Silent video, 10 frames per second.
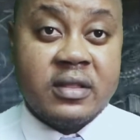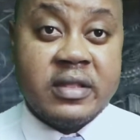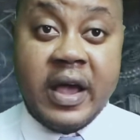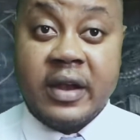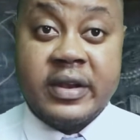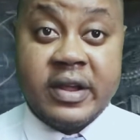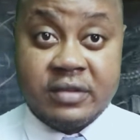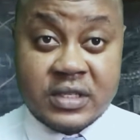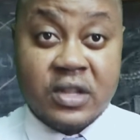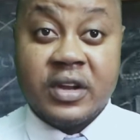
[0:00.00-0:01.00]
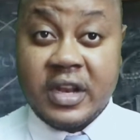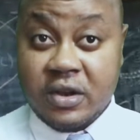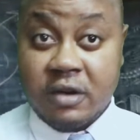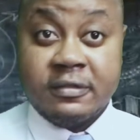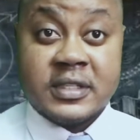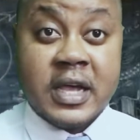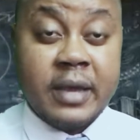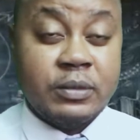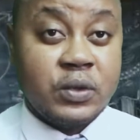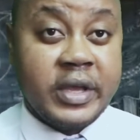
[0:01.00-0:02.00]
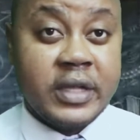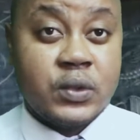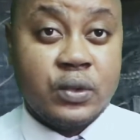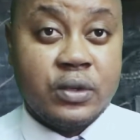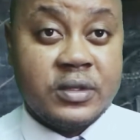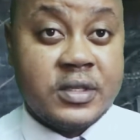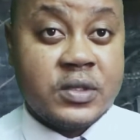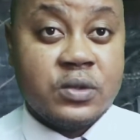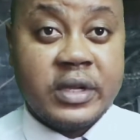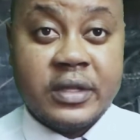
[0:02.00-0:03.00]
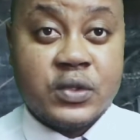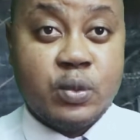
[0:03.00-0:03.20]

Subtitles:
that there is not enough time to get to know the students,